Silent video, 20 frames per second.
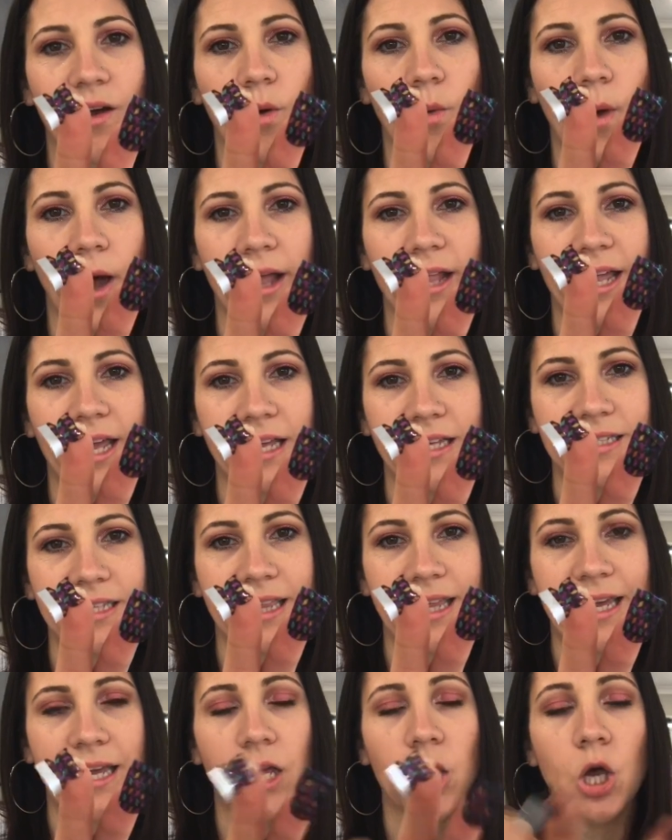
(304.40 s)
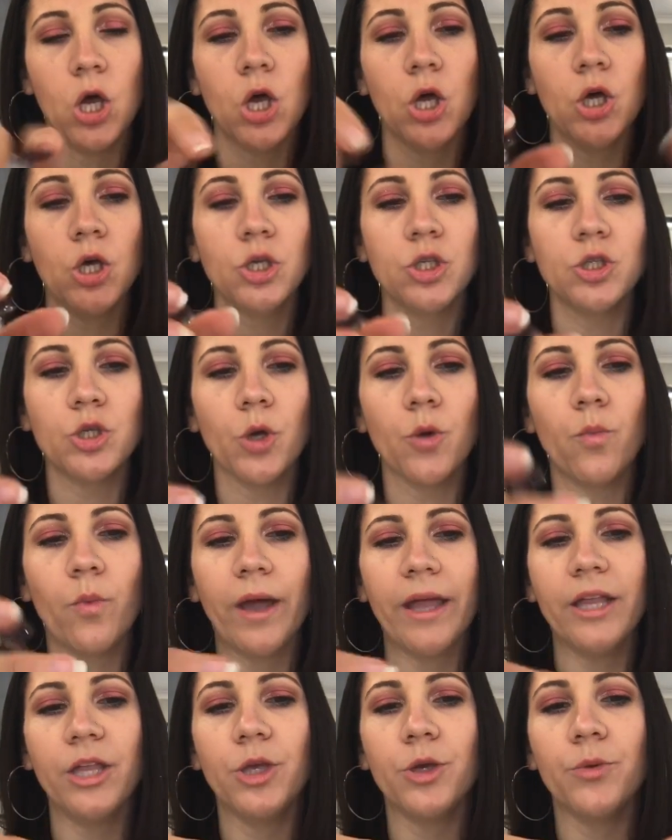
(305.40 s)
quite easily. So
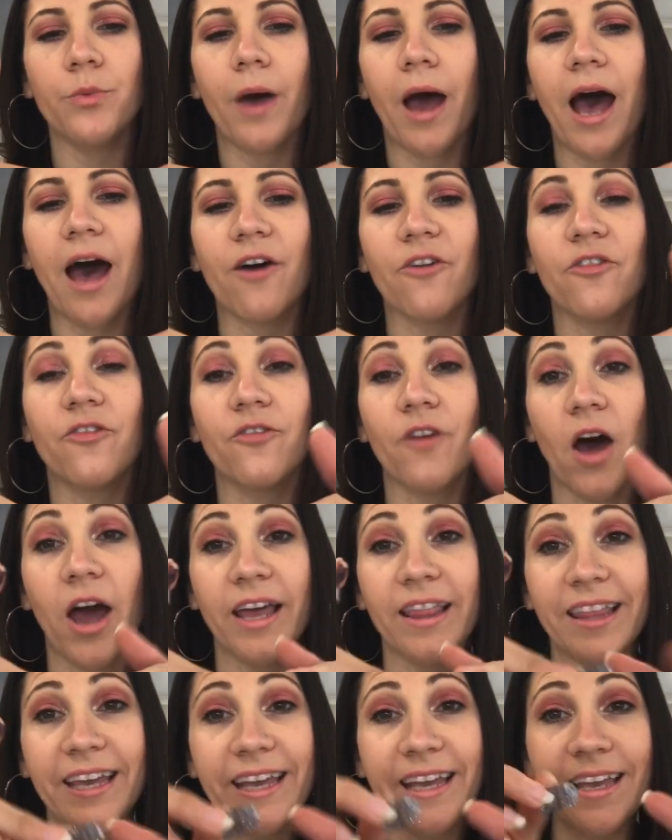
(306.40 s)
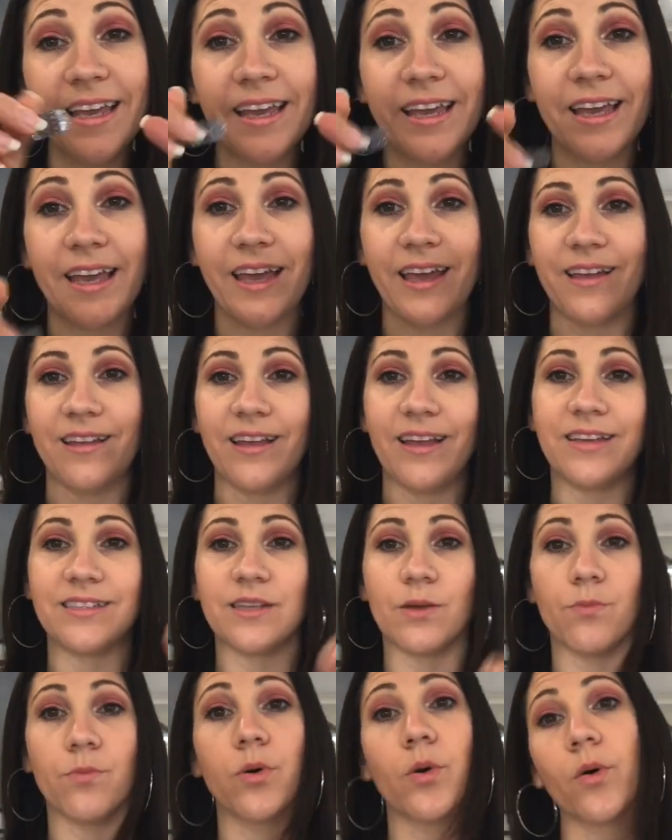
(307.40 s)
when you are filing, it is
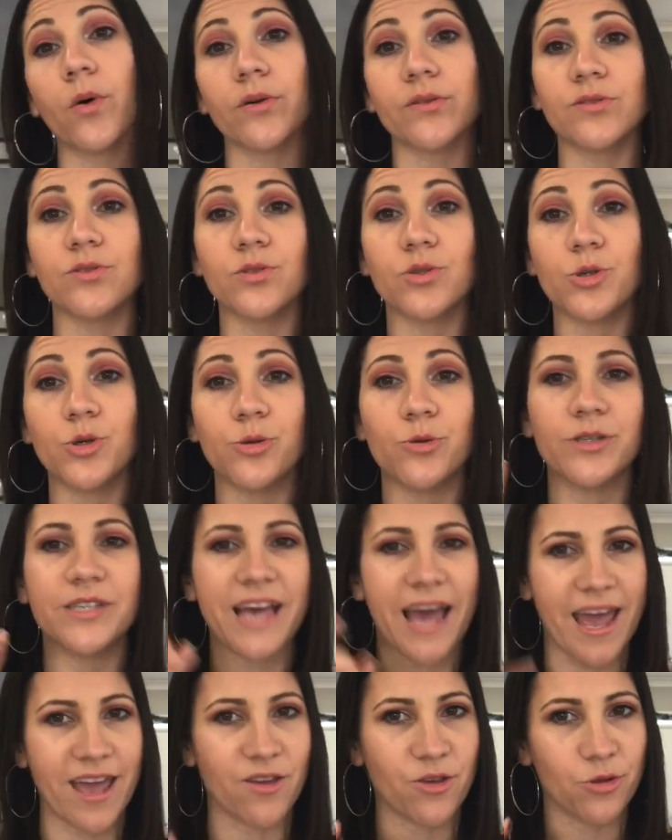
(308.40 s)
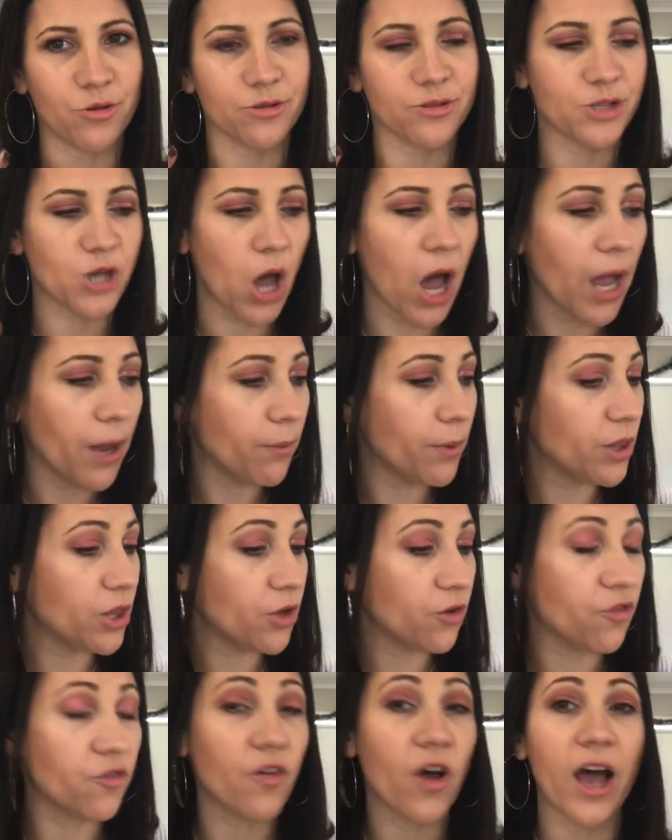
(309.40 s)
important to take your time with
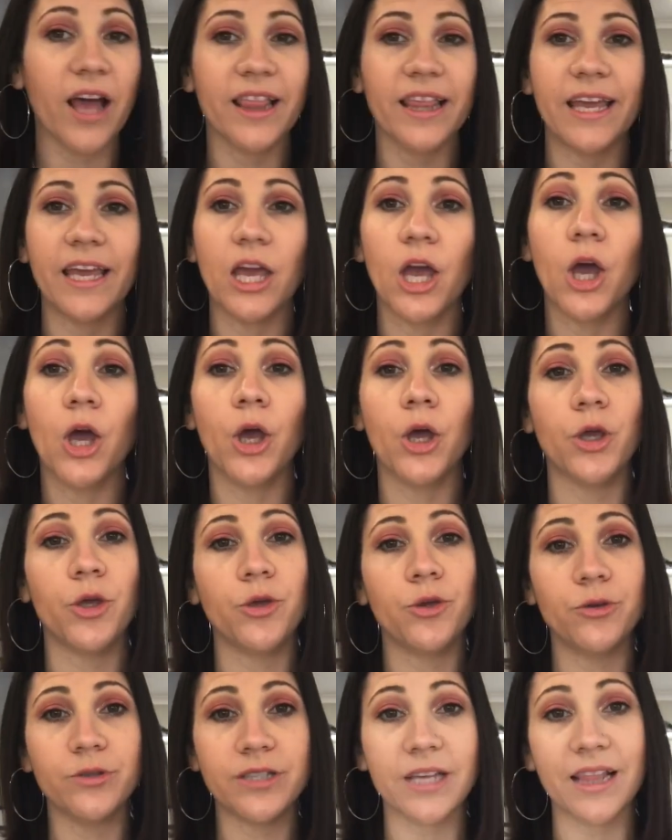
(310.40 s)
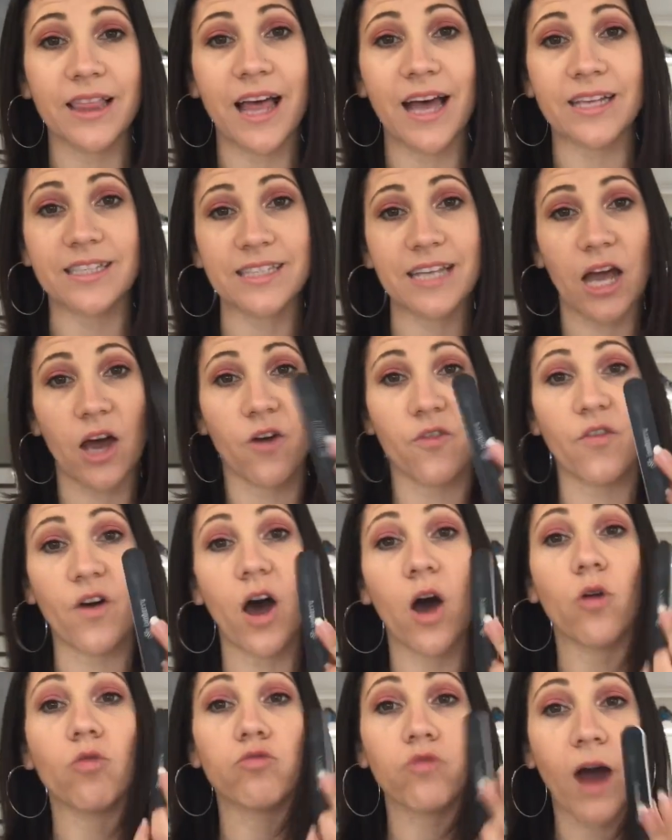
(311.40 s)
your filing. Use a glass nail
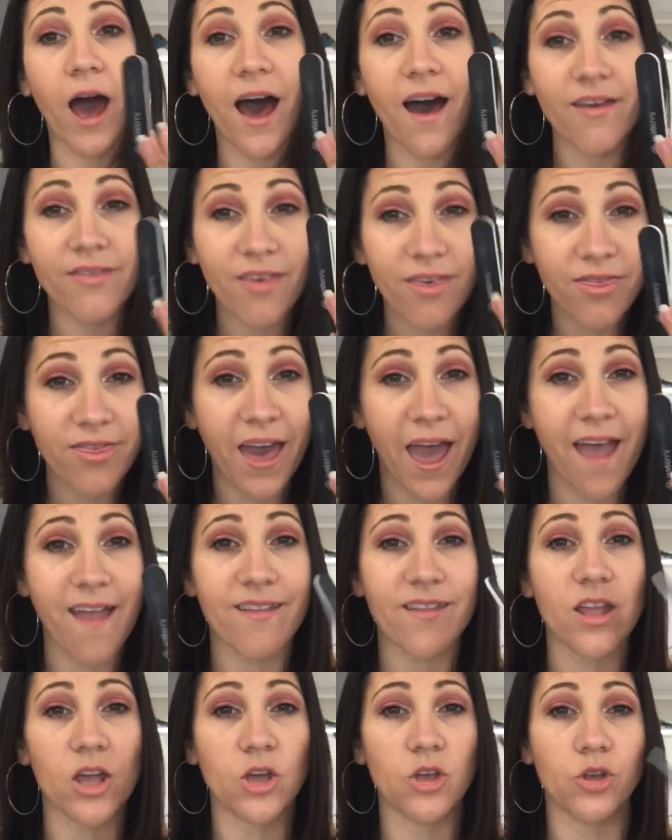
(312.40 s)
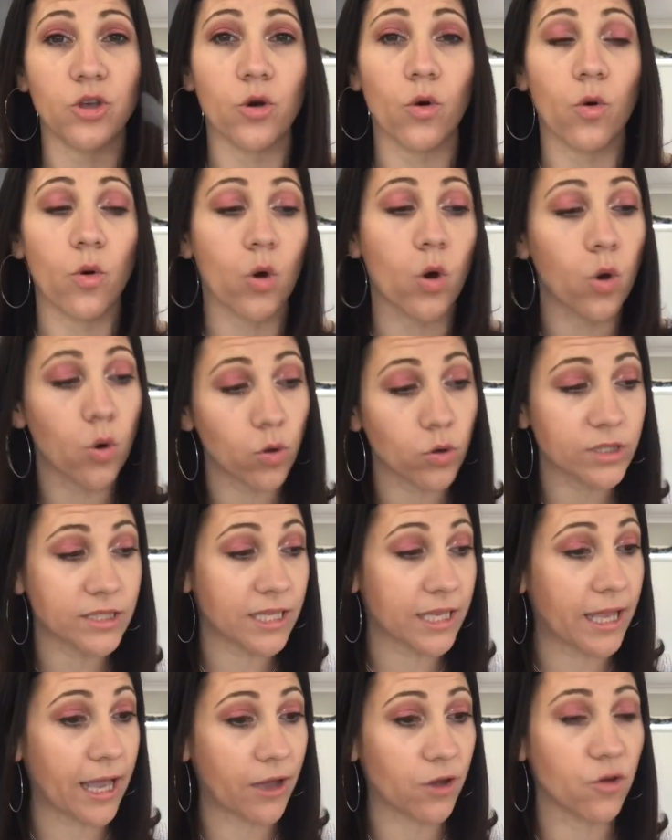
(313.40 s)
file rather than your coarser
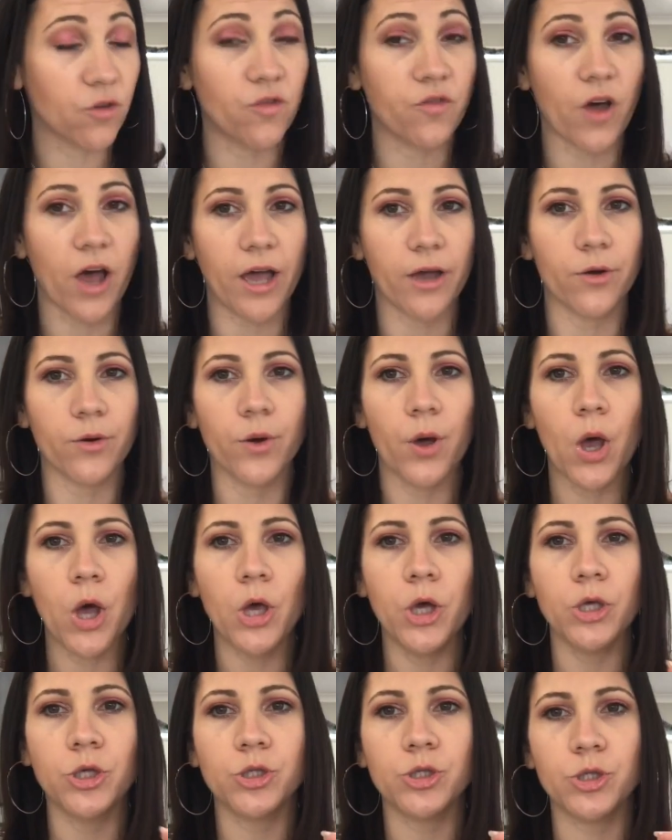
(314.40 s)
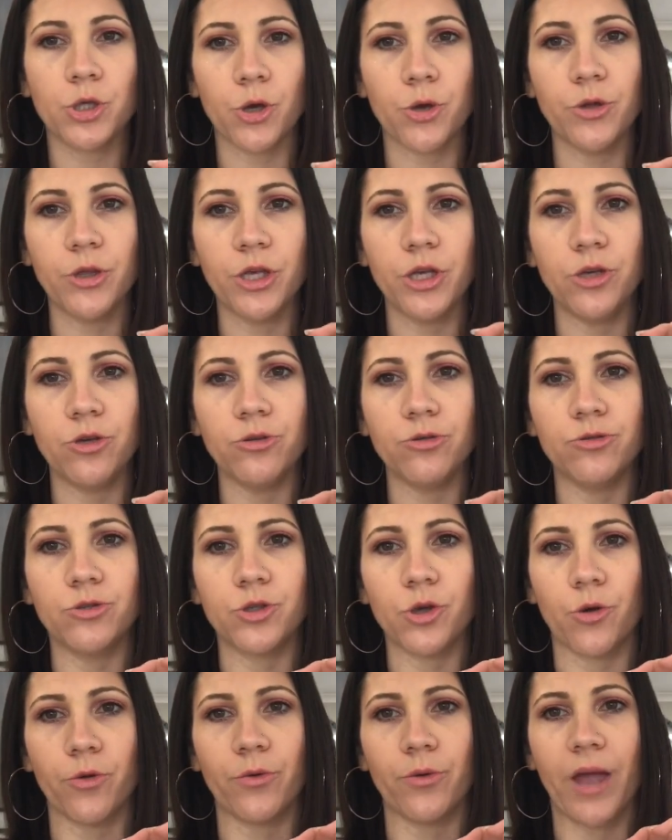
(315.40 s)
nail file so that you
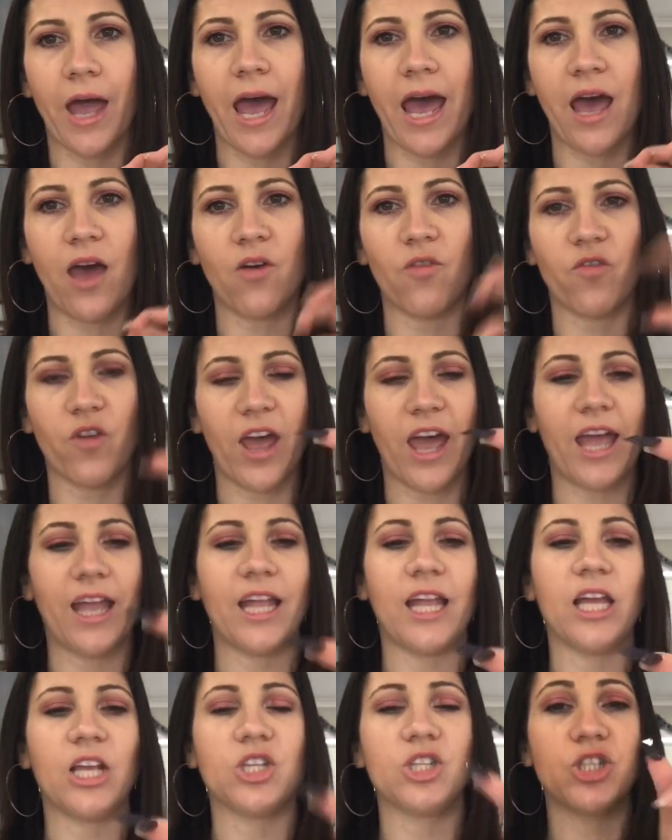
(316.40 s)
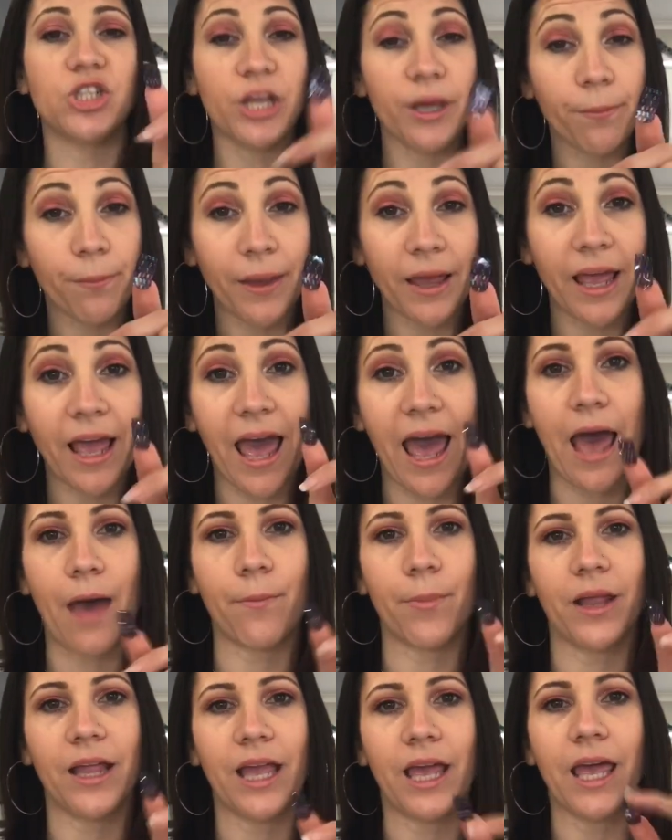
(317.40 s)
don't have any chipping
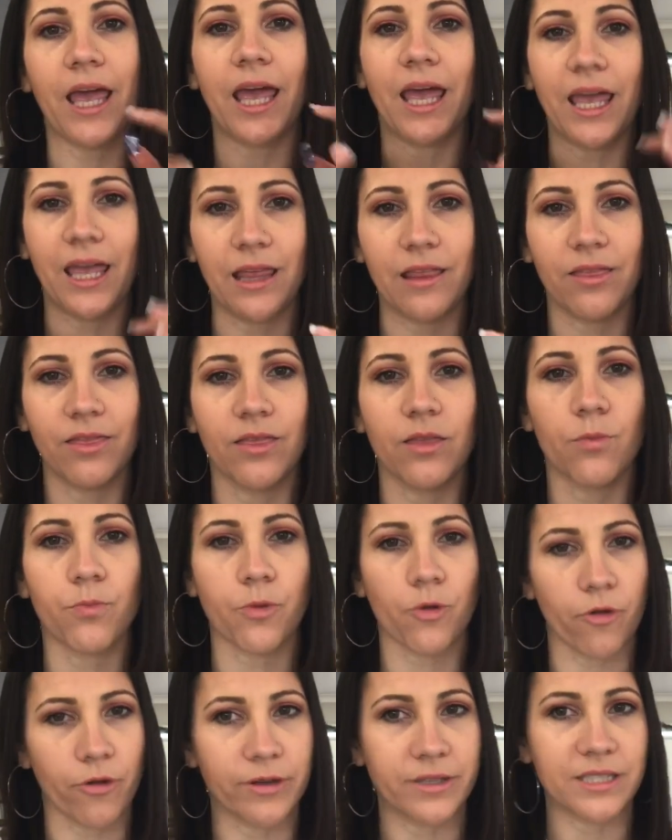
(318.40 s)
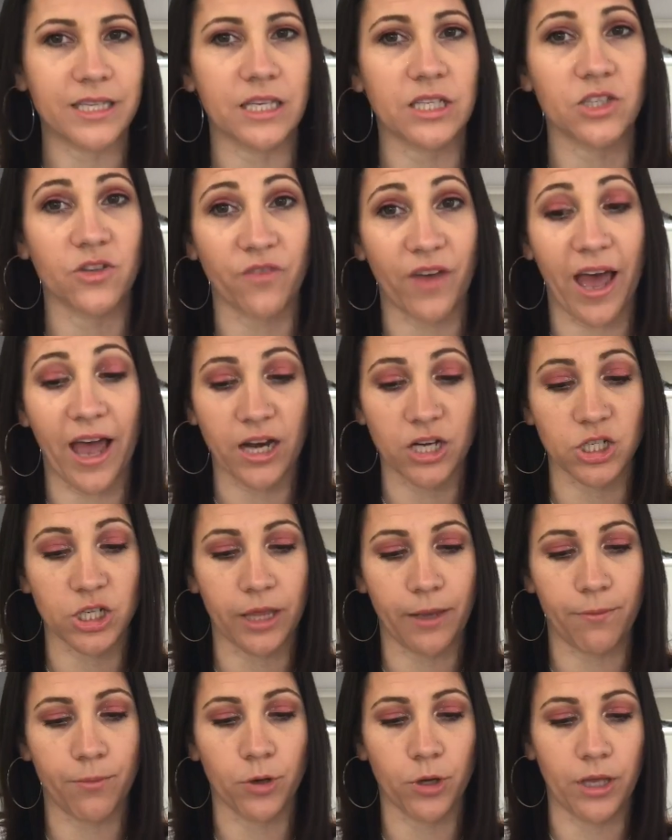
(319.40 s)
happening in the process of
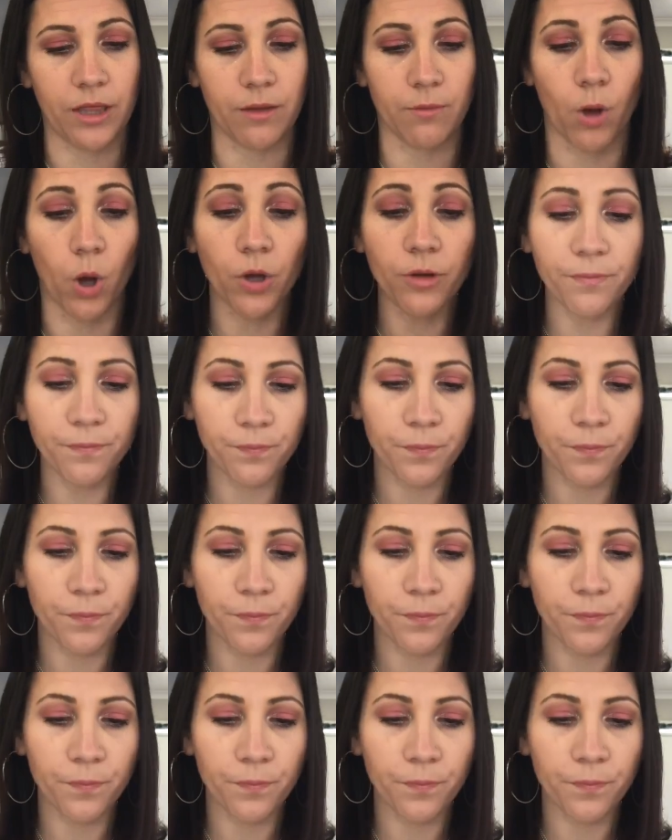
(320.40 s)
actually putting them on.